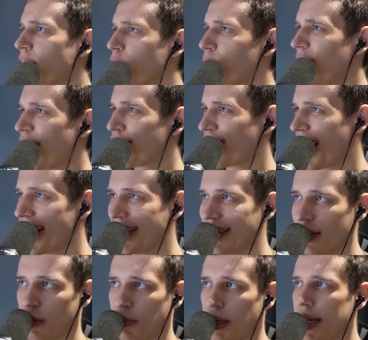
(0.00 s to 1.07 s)
Do we have
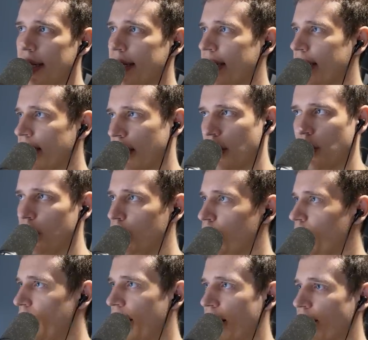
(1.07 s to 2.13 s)
chitinous plating? No. Do
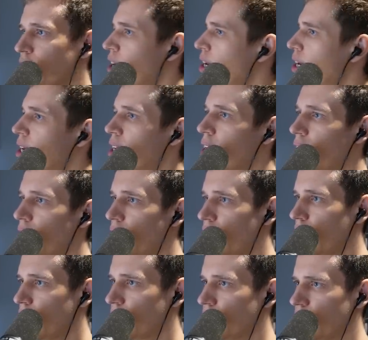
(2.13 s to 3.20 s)
we have
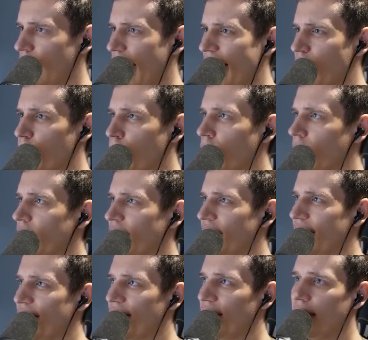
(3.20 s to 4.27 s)
what's the anabolic
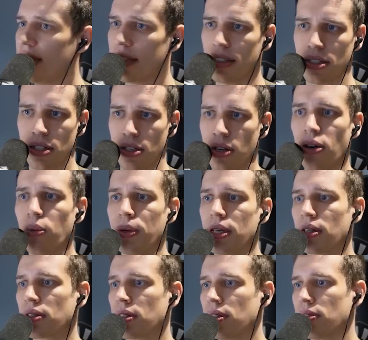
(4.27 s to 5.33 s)
synthesis? No, we
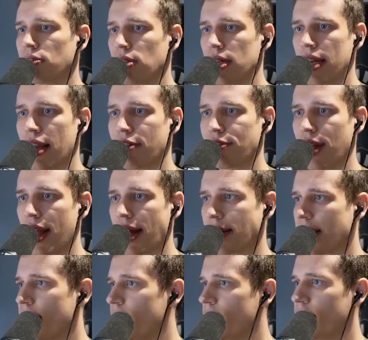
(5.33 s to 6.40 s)
also don't really have that.
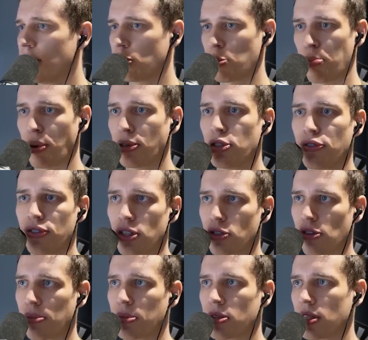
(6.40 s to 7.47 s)
There's a bunch of
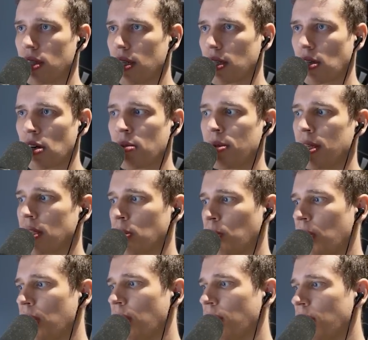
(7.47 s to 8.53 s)
disruptors in this army as
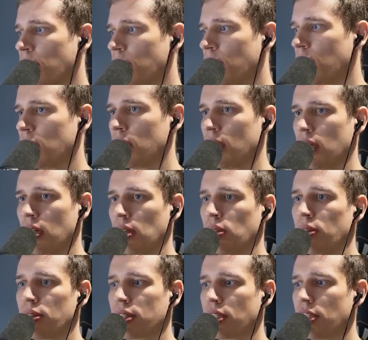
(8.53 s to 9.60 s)
well.
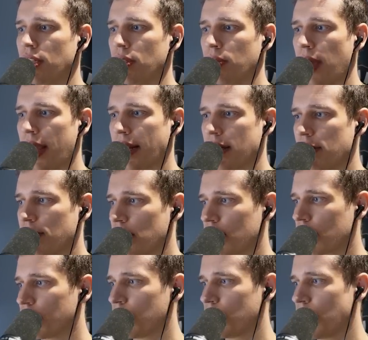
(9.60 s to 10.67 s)
Lurker's still active. Here
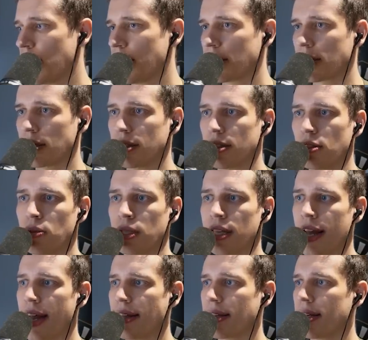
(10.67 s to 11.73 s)
come the zealots, gonna deal with
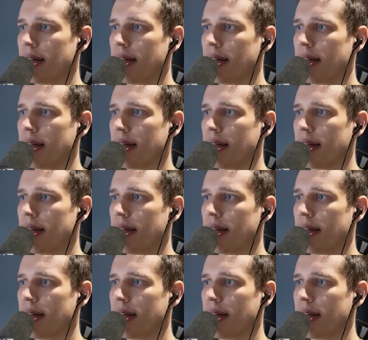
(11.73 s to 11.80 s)
that.